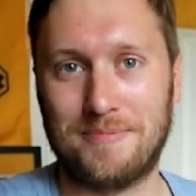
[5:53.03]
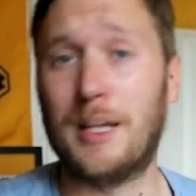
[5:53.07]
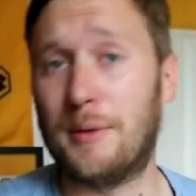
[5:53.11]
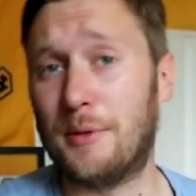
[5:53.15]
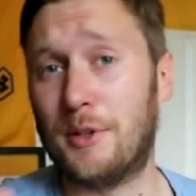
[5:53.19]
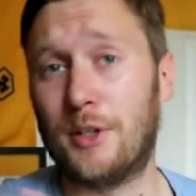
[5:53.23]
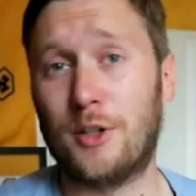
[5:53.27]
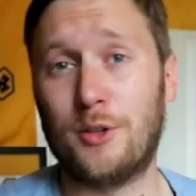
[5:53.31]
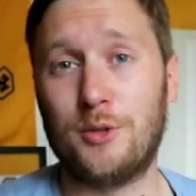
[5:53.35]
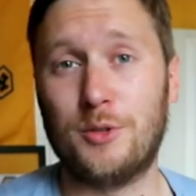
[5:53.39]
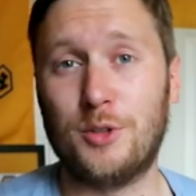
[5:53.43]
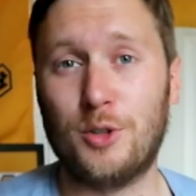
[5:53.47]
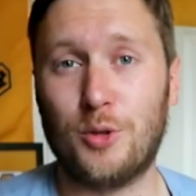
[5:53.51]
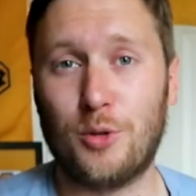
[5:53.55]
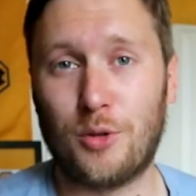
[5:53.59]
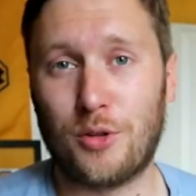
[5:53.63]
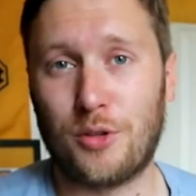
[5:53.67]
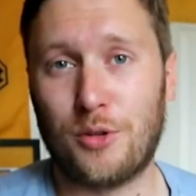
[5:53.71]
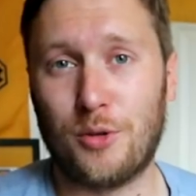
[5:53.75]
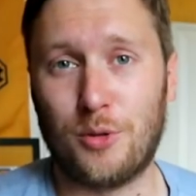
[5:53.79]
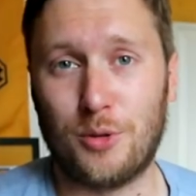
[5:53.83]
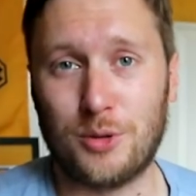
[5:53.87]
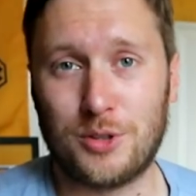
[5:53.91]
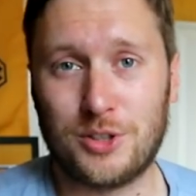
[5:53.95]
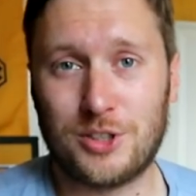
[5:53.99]
Let me know
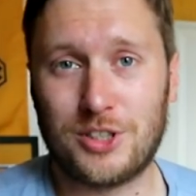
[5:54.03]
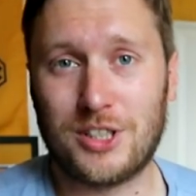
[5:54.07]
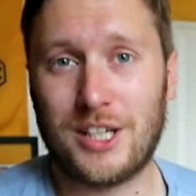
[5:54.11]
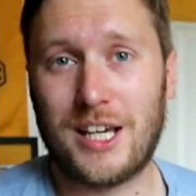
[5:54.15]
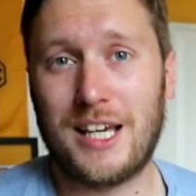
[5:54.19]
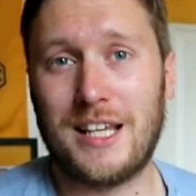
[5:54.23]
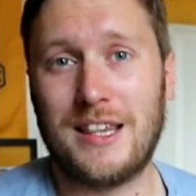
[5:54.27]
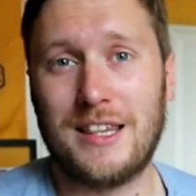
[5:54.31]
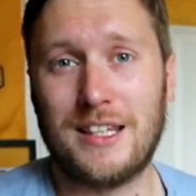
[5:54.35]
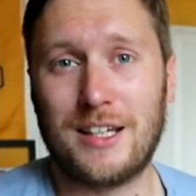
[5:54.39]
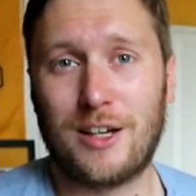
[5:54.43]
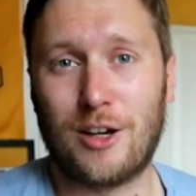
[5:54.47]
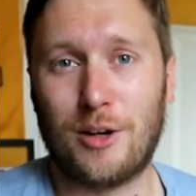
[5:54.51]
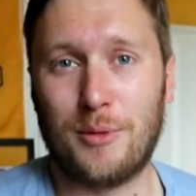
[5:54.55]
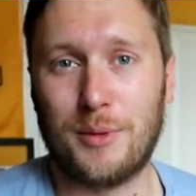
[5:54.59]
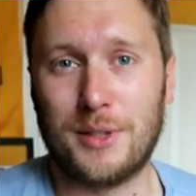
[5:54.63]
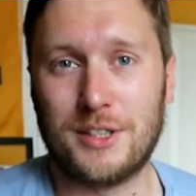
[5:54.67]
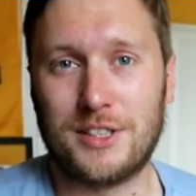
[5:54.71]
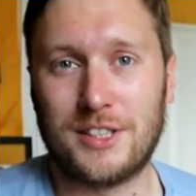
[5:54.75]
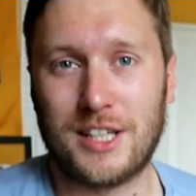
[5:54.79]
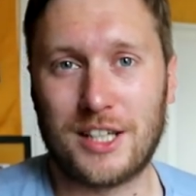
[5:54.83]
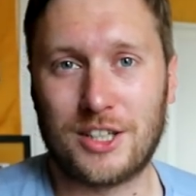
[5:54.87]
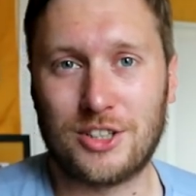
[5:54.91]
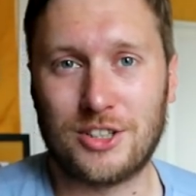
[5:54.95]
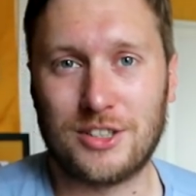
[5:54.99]
your thoughts in the
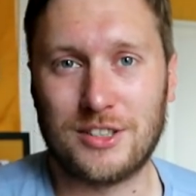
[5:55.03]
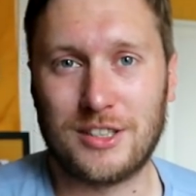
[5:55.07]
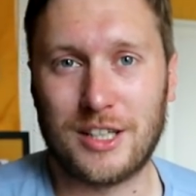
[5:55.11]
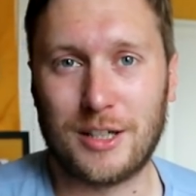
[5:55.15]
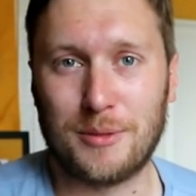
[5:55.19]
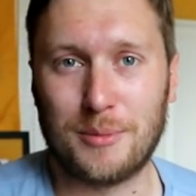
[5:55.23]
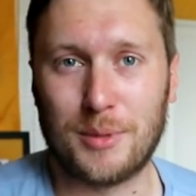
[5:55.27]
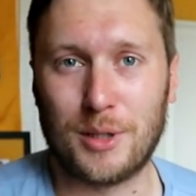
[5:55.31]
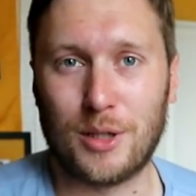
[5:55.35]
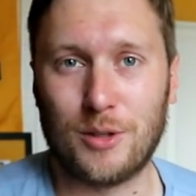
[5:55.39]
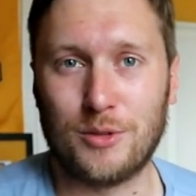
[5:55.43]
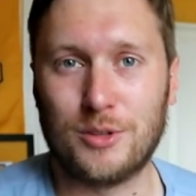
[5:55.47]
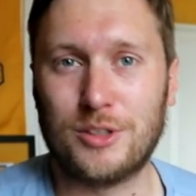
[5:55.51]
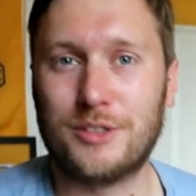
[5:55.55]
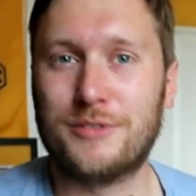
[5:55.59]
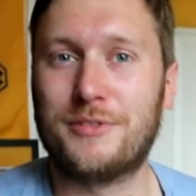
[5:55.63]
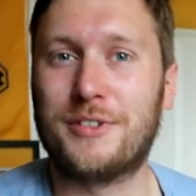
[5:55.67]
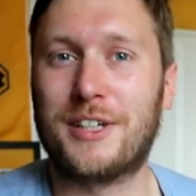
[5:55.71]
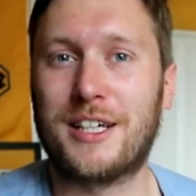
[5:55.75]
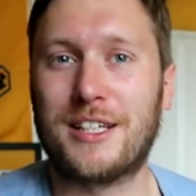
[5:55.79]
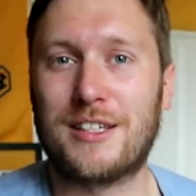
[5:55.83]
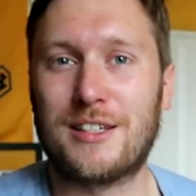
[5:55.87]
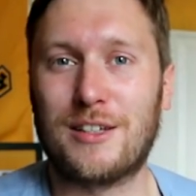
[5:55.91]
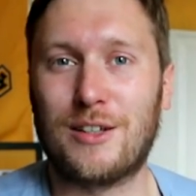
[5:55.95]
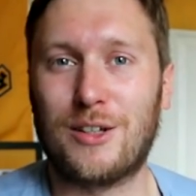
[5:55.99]
comment section down below.
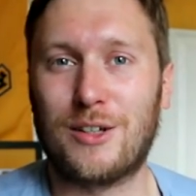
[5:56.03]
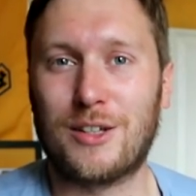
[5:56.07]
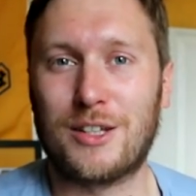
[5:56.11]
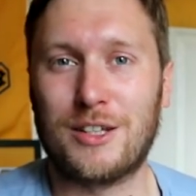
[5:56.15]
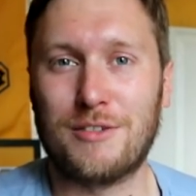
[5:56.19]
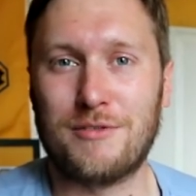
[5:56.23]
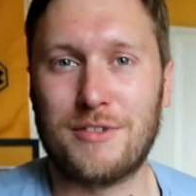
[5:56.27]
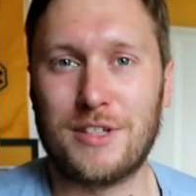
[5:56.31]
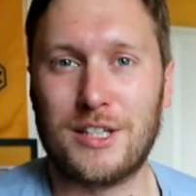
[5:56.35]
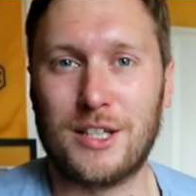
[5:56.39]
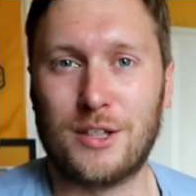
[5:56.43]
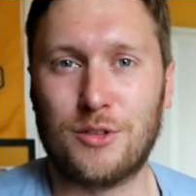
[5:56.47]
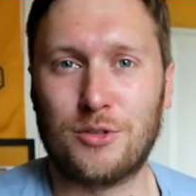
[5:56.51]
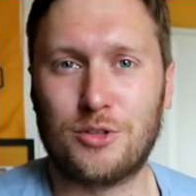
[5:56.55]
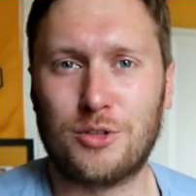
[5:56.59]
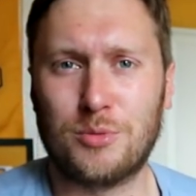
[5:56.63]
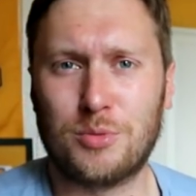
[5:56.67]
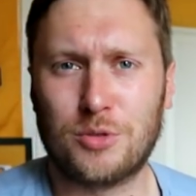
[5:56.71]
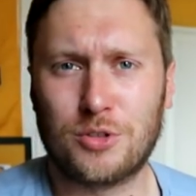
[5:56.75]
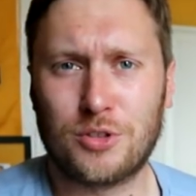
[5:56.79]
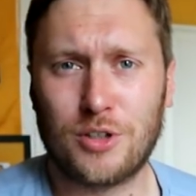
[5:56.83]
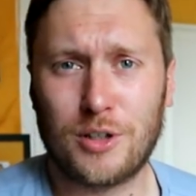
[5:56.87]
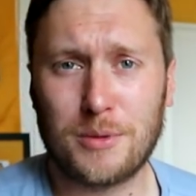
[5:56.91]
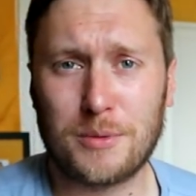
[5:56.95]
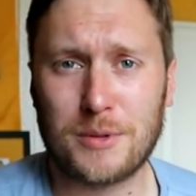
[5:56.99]
Don't forget to like the video,
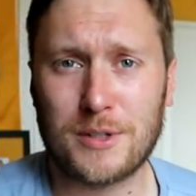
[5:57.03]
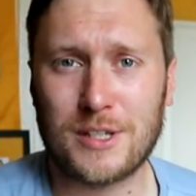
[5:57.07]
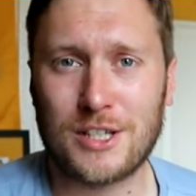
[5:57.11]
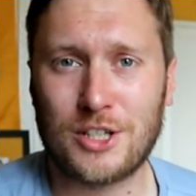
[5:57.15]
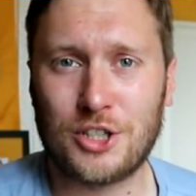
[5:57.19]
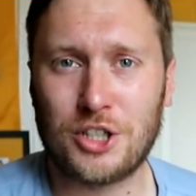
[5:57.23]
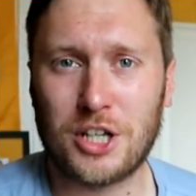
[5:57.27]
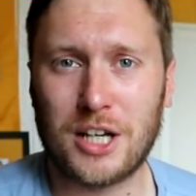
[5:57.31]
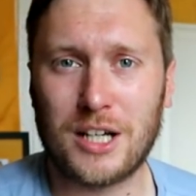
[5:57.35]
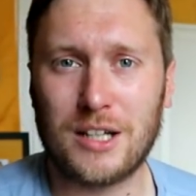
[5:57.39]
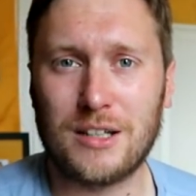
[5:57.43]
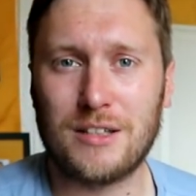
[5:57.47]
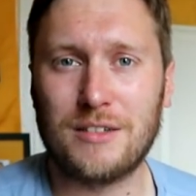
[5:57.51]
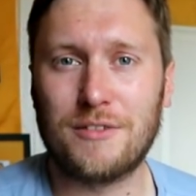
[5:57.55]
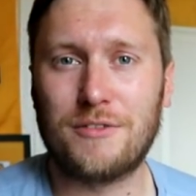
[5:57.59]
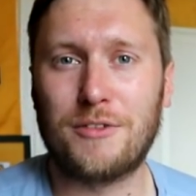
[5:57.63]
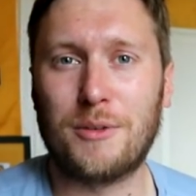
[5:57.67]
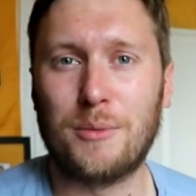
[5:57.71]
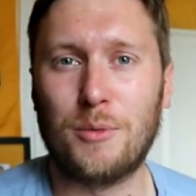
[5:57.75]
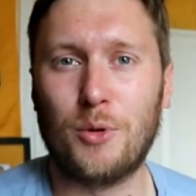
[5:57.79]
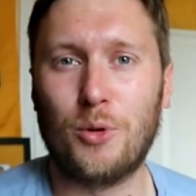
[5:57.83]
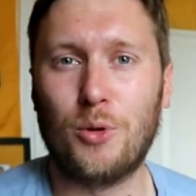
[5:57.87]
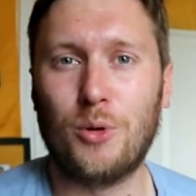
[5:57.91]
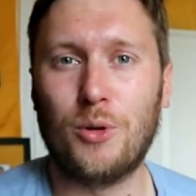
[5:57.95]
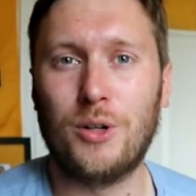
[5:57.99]
subscribe to the channel
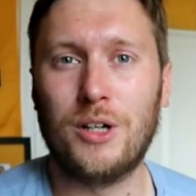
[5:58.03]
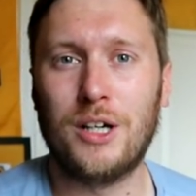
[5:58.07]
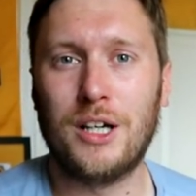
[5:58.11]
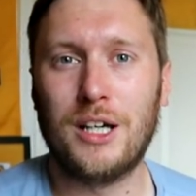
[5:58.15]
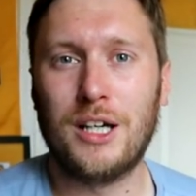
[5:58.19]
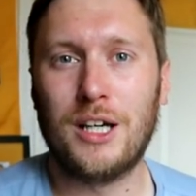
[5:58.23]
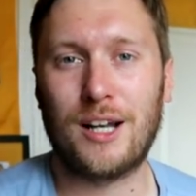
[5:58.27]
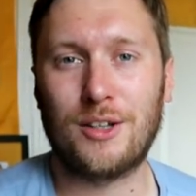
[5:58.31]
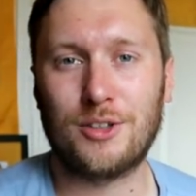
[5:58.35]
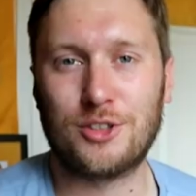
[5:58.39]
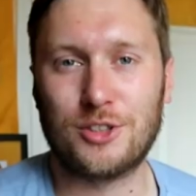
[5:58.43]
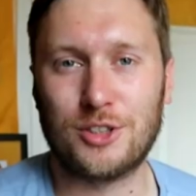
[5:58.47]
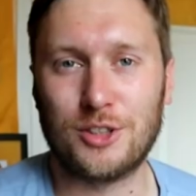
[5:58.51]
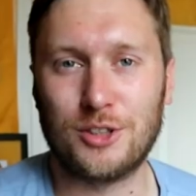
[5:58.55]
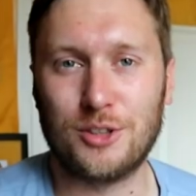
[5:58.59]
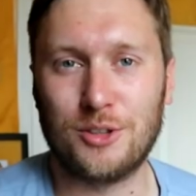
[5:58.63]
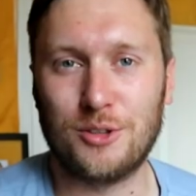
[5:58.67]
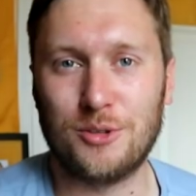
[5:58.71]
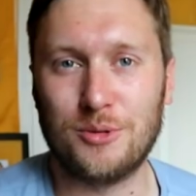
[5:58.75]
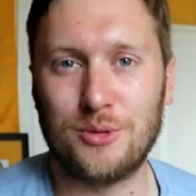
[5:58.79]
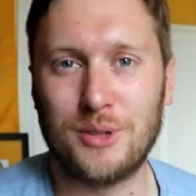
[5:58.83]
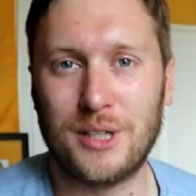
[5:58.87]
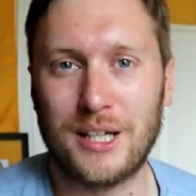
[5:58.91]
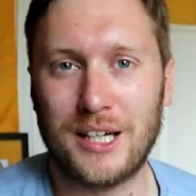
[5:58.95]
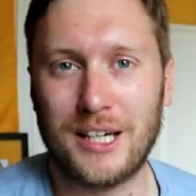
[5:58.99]
for more, and I'll see
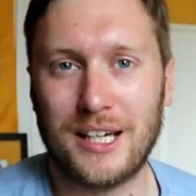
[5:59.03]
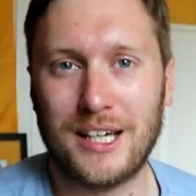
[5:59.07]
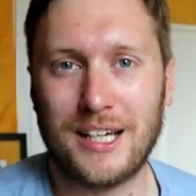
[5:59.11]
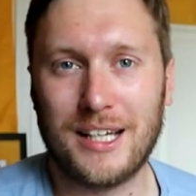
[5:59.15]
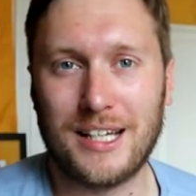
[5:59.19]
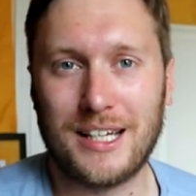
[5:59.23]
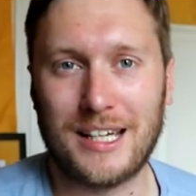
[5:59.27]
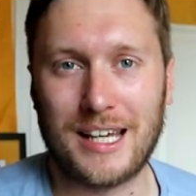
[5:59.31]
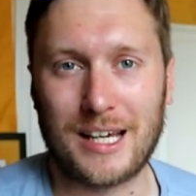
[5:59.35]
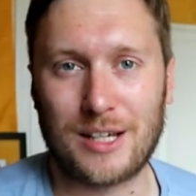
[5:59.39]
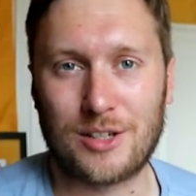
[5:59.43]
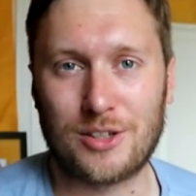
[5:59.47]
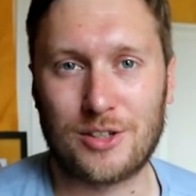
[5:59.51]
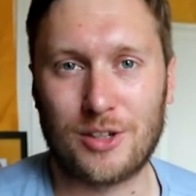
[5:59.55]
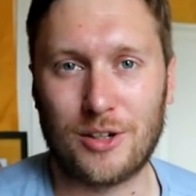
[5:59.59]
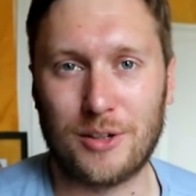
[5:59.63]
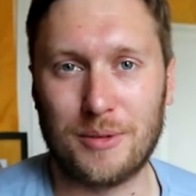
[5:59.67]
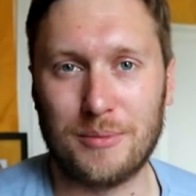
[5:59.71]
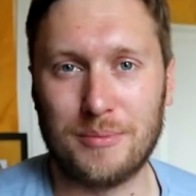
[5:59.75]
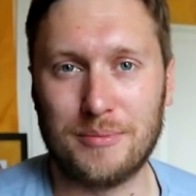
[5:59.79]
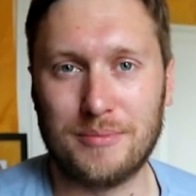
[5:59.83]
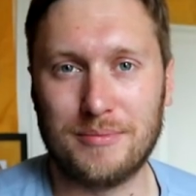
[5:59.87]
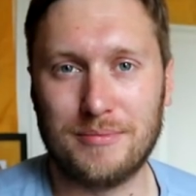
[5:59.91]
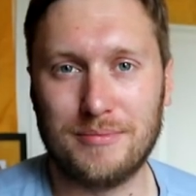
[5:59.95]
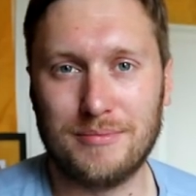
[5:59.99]
you next
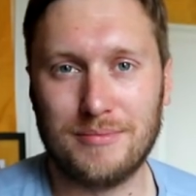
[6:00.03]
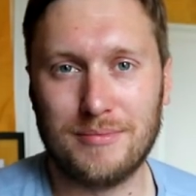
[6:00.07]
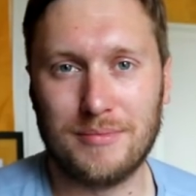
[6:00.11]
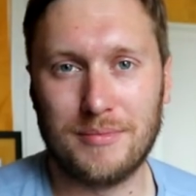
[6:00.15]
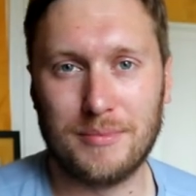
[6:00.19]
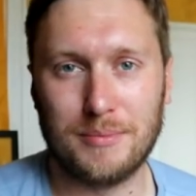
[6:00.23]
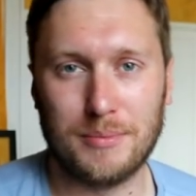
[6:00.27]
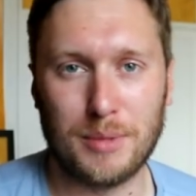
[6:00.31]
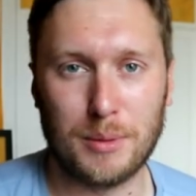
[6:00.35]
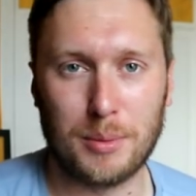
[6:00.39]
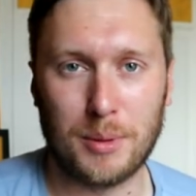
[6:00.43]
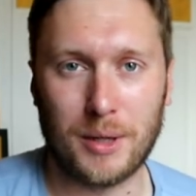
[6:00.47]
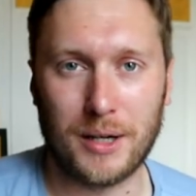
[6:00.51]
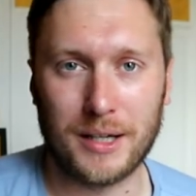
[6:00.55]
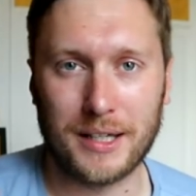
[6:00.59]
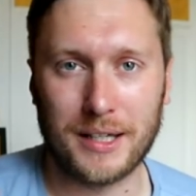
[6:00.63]
time. Bye